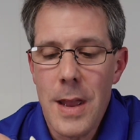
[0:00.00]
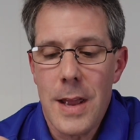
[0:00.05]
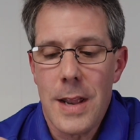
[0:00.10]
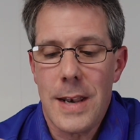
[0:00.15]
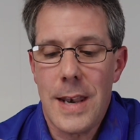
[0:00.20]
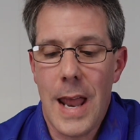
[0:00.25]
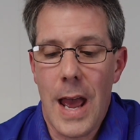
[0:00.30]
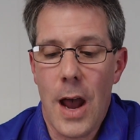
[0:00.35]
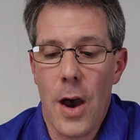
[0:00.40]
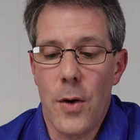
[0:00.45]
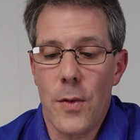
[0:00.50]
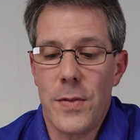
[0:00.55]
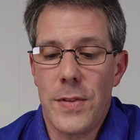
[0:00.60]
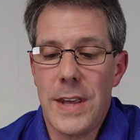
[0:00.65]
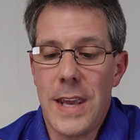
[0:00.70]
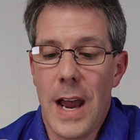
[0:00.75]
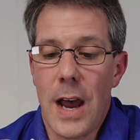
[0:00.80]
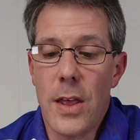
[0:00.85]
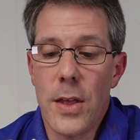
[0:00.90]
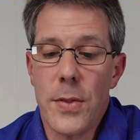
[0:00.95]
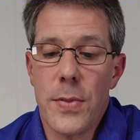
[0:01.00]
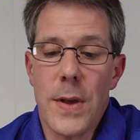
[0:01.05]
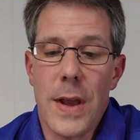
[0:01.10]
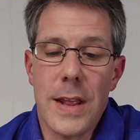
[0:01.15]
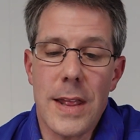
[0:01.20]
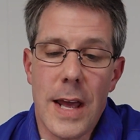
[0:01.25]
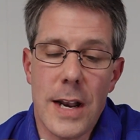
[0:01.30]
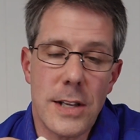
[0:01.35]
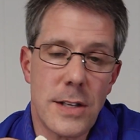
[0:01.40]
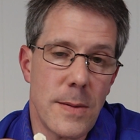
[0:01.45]
Now, the other thing
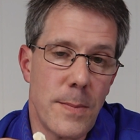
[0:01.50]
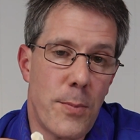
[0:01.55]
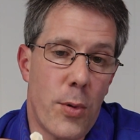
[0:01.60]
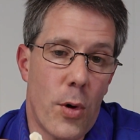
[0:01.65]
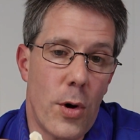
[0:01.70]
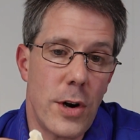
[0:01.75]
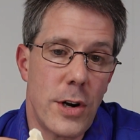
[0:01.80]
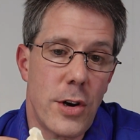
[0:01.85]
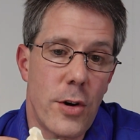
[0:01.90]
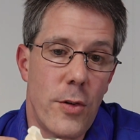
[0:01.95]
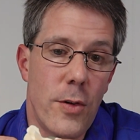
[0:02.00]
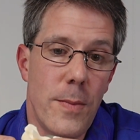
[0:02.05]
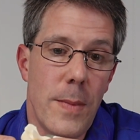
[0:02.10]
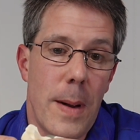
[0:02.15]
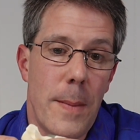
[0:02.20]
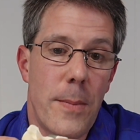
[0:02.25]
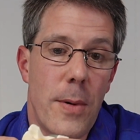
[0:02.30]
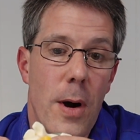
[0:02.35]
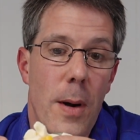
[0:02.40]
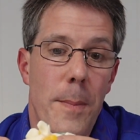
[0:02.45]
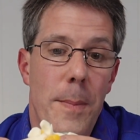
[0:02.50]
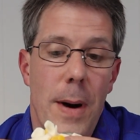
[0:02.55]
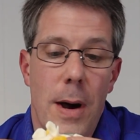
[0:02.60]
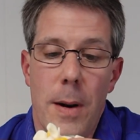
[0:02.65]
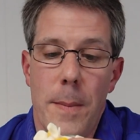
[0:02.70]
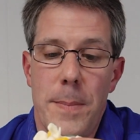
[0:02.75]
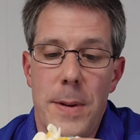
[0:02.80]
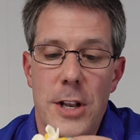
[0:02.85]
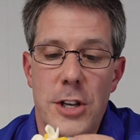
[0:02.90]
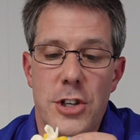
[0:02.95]
that is important to remember about a
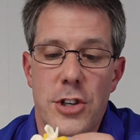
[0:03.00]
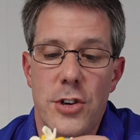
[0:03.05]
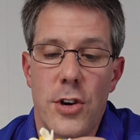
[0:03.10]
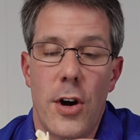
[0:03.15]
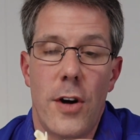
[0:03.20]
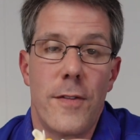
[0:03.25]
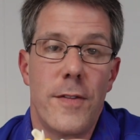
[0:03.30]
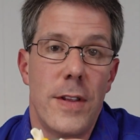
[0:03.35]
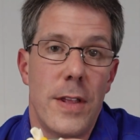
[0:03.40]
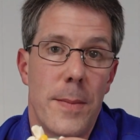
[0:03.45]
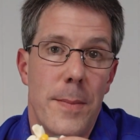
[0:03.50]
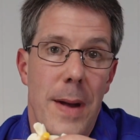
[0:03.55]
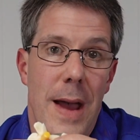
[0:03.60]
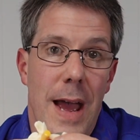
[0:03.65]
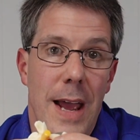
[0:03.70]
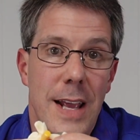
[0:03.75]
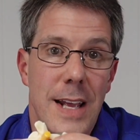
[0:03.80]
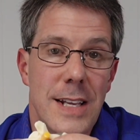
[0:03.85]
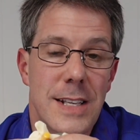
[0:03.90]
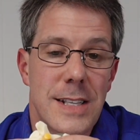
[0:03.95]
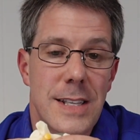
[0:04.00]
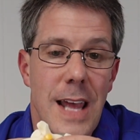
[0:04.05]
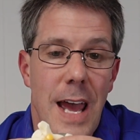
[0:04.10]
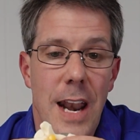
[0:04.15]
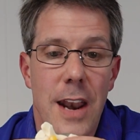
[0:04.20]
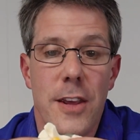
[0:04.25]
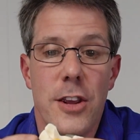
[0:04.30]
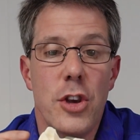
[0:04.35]
pinched nerve in the back is that it